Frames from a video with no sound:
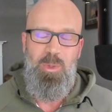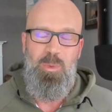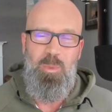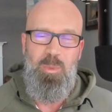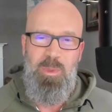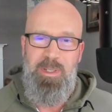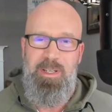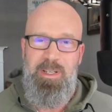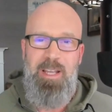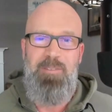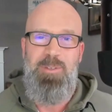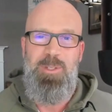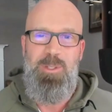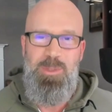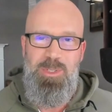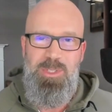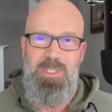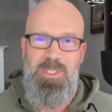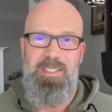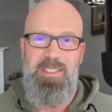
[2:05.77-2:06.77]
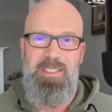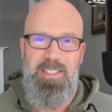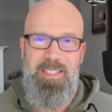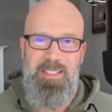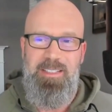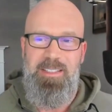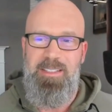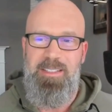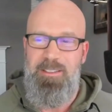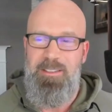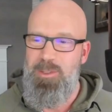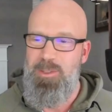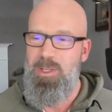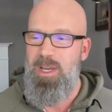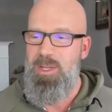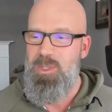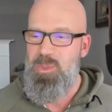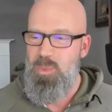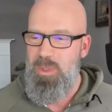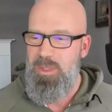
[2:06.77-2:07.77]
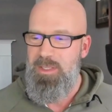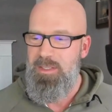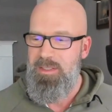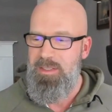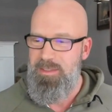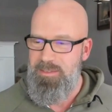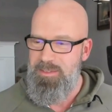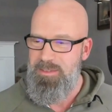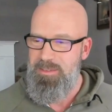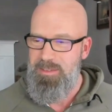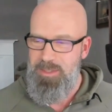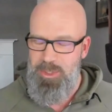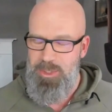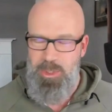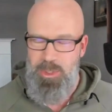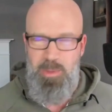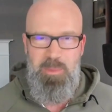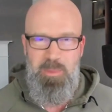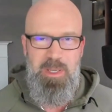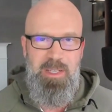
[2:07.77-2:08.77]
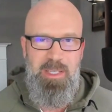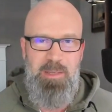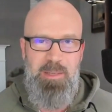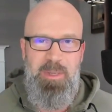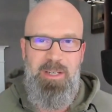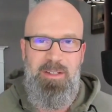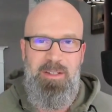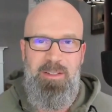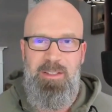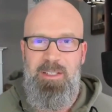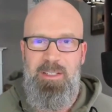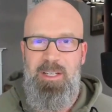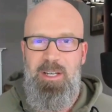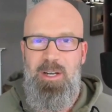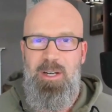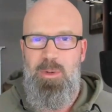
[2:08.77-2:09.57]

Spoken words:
What have you seen lately? If you guys want to shoot me an email